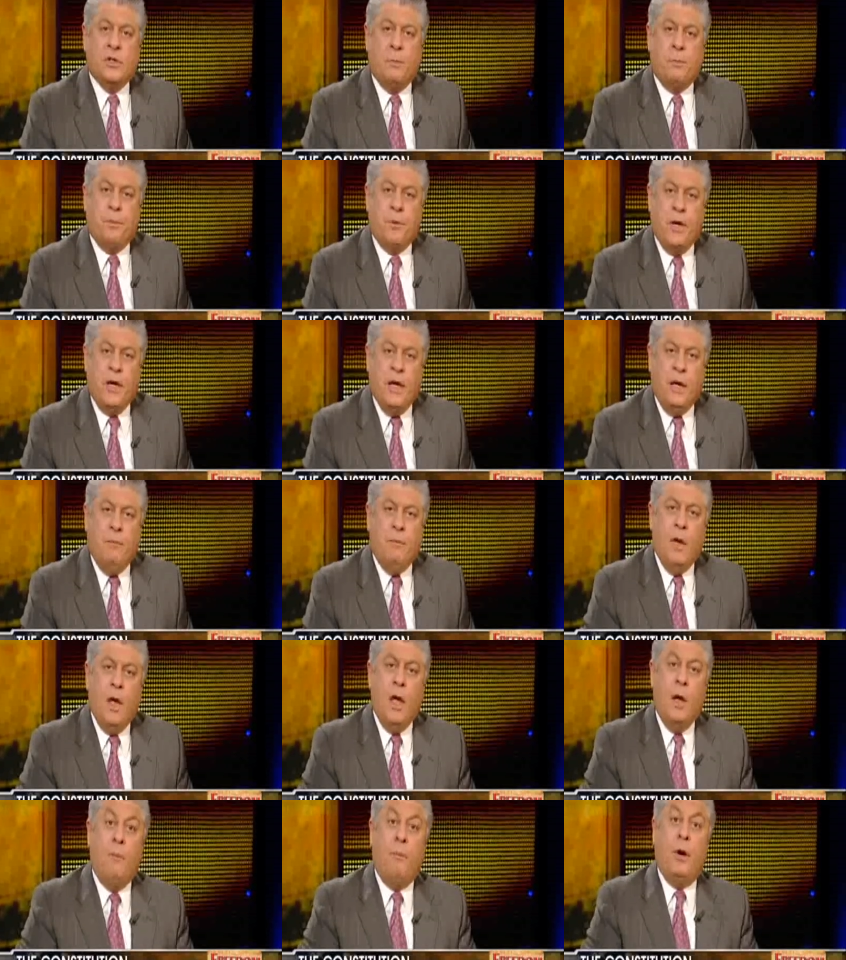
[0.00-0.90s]
supreme,
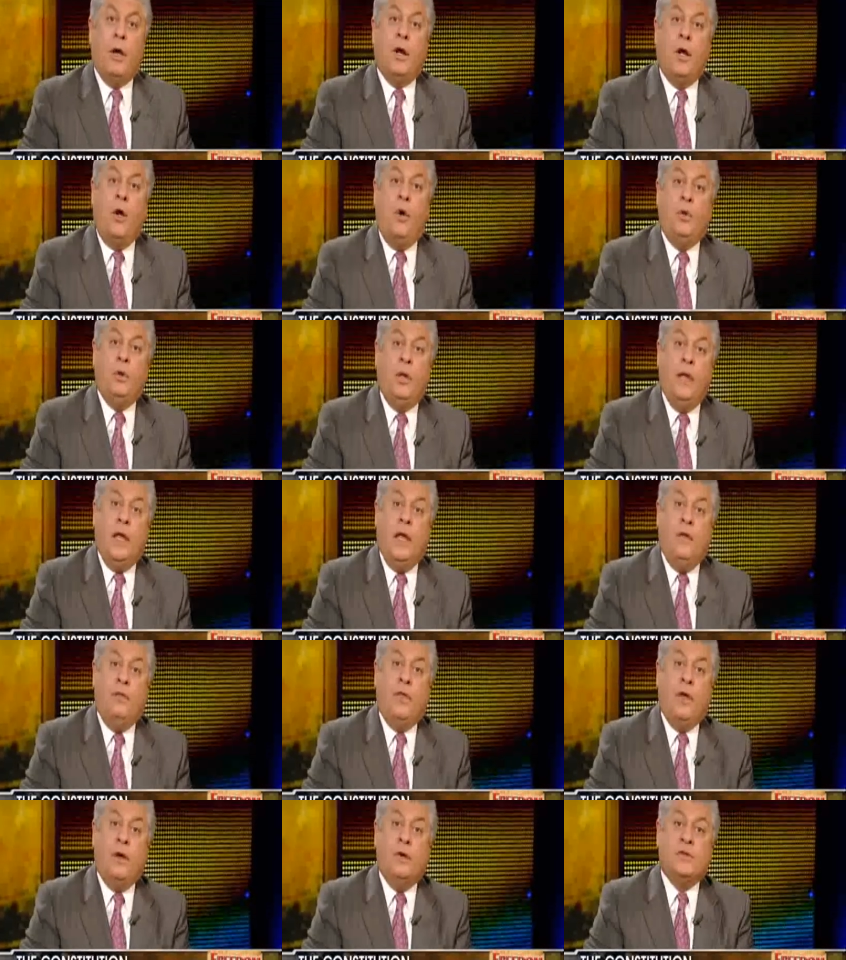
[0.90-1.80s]
but only
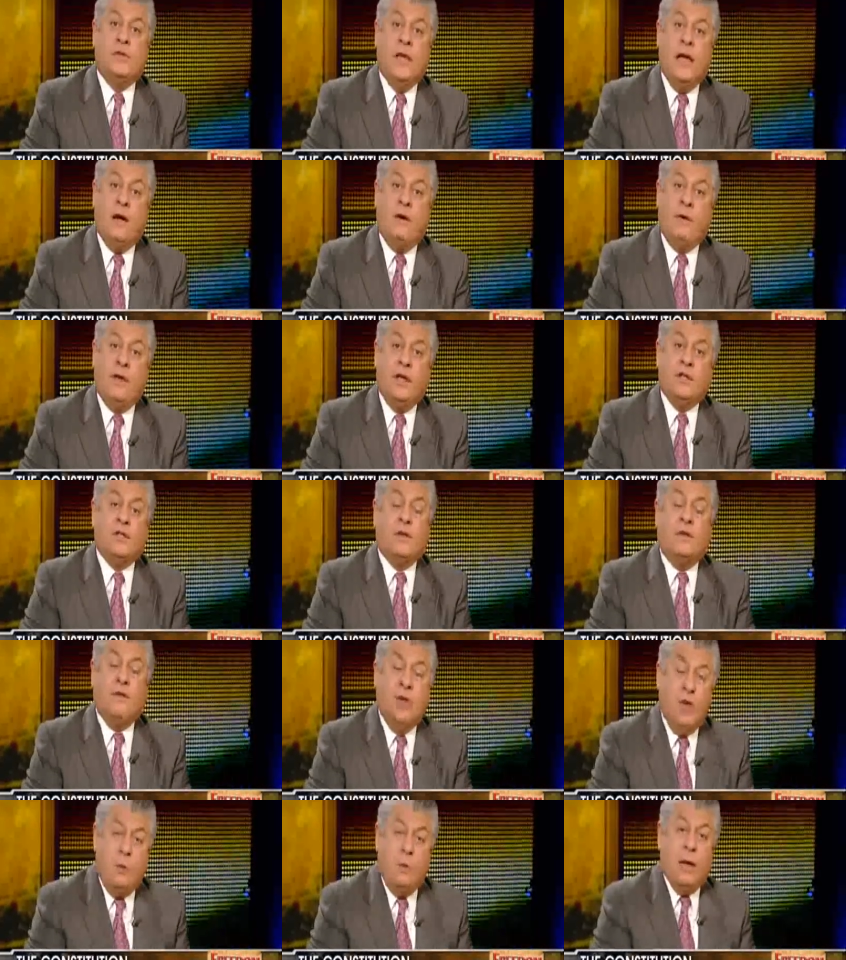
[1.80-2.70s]
in those areas
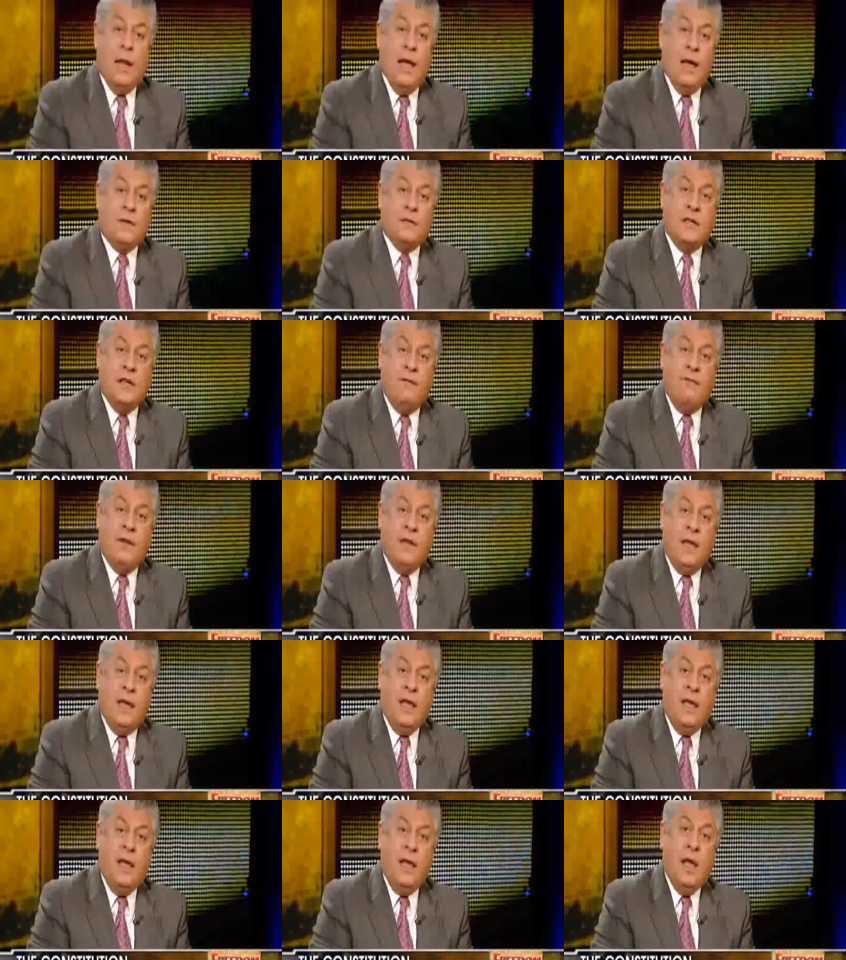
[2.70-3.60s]
of human
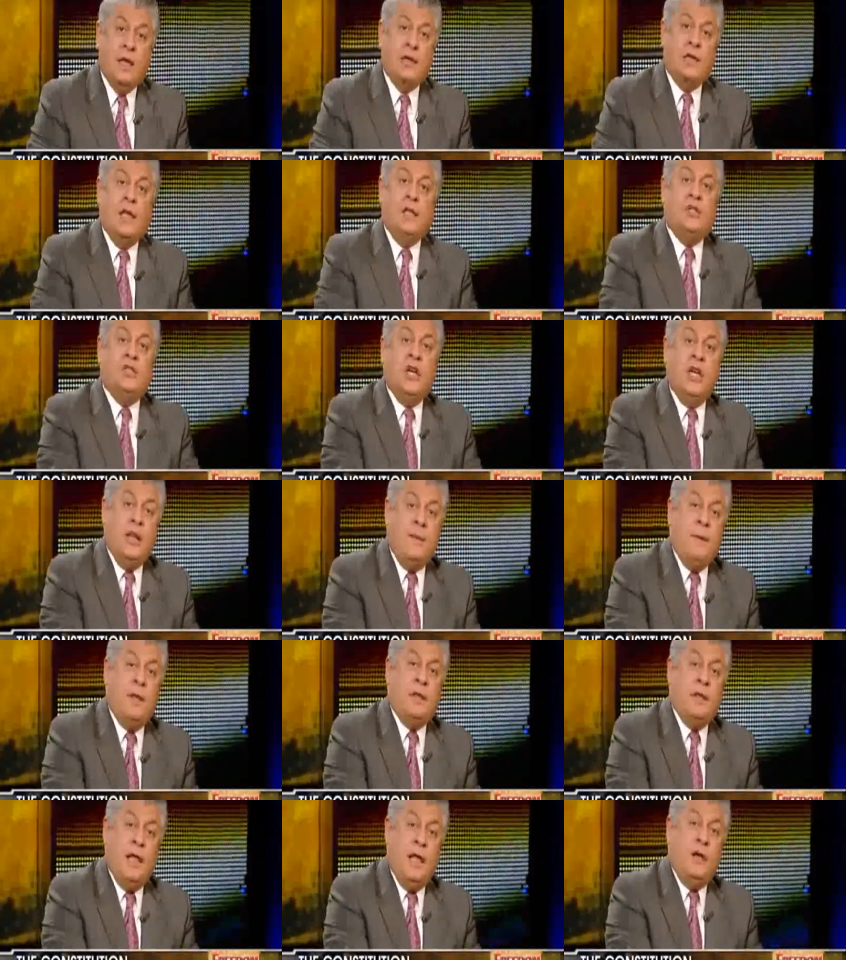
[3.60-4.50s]
activity
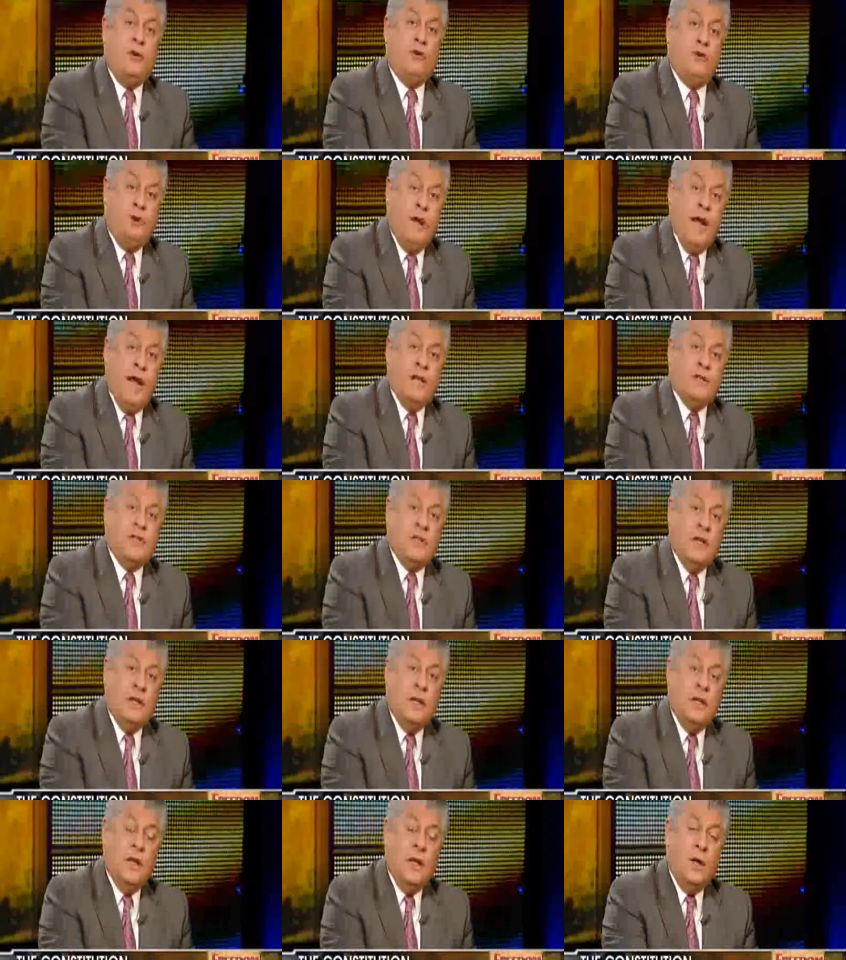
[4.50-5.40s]
legitimately
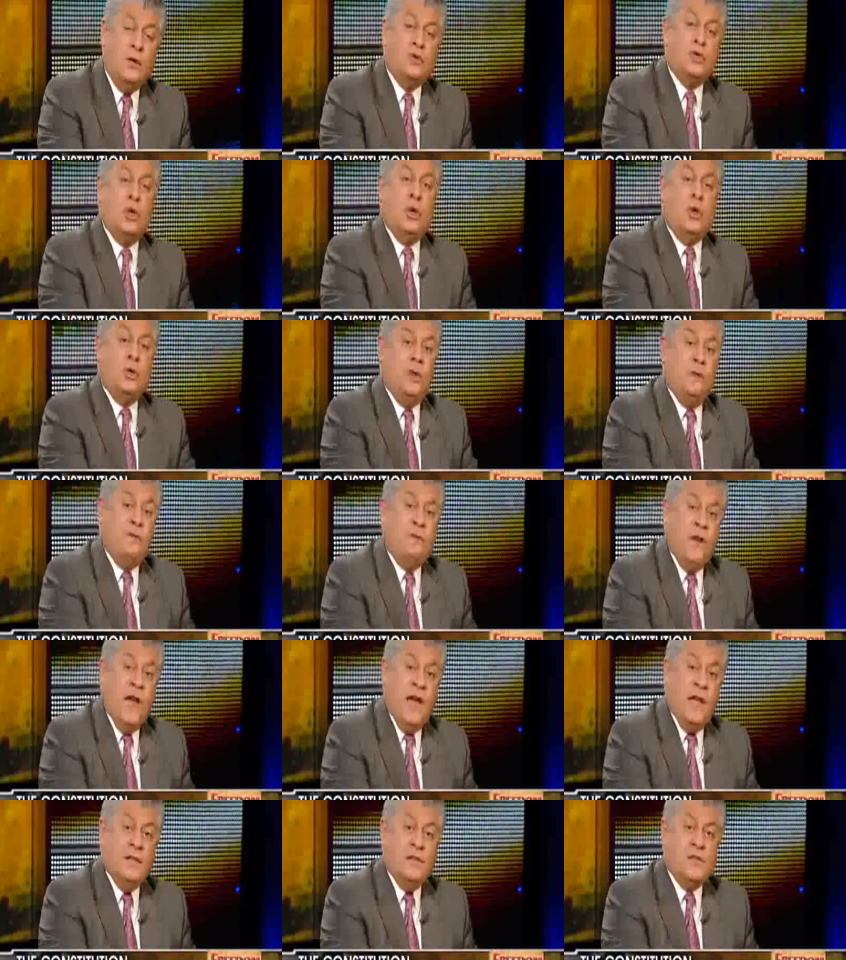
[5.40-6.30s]
granted to the
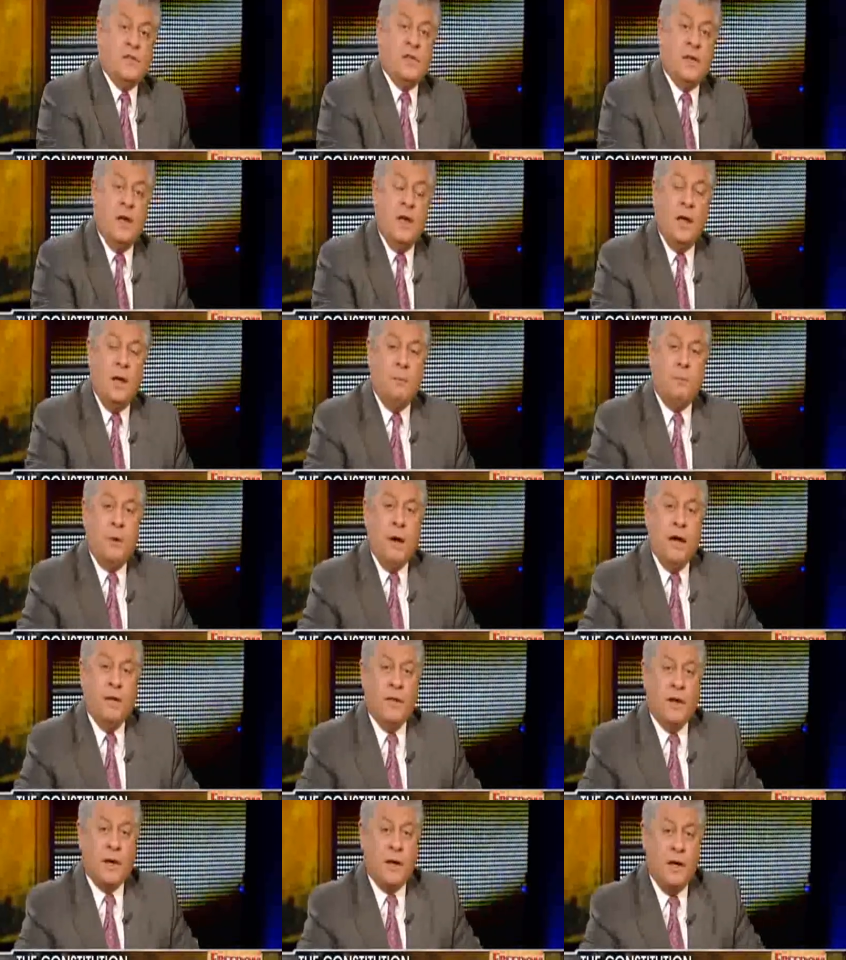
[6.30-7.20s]
feds
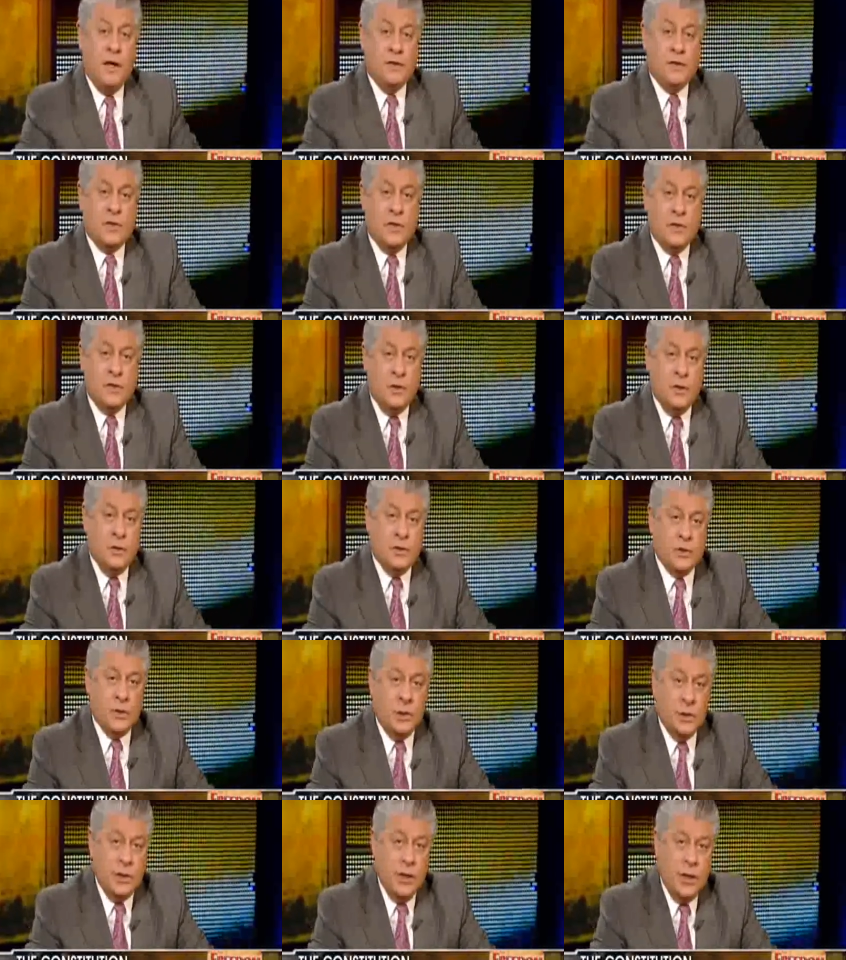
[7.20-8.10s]
by the
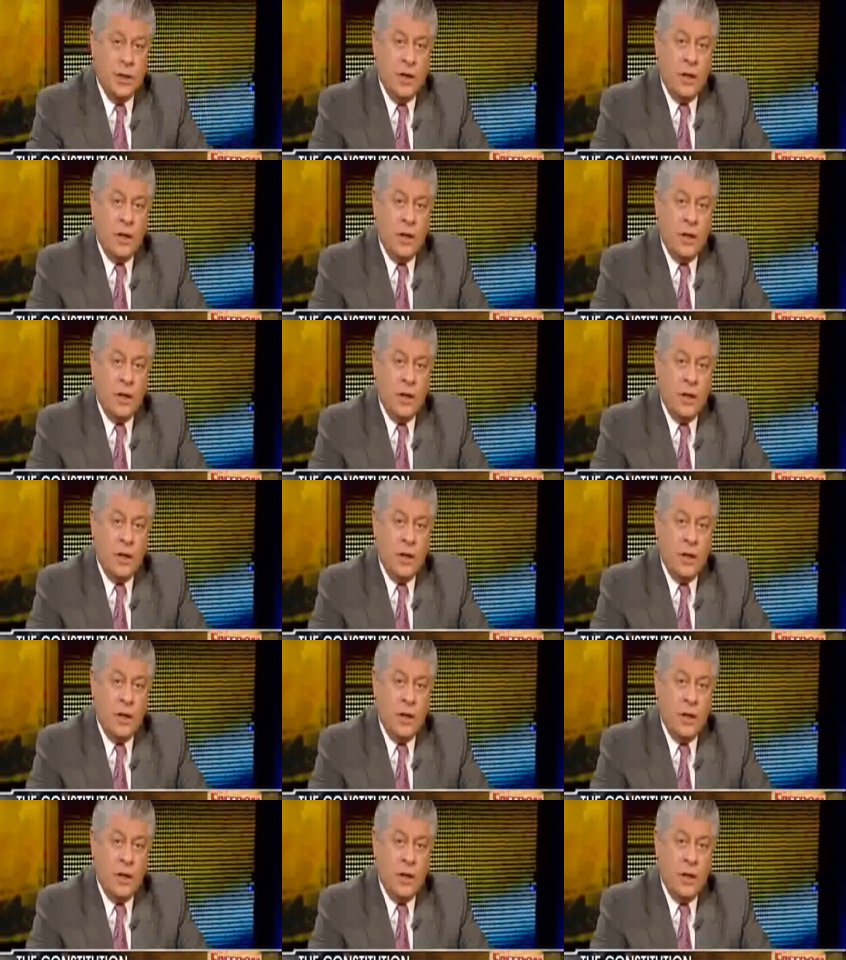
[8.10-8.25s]
Constitution.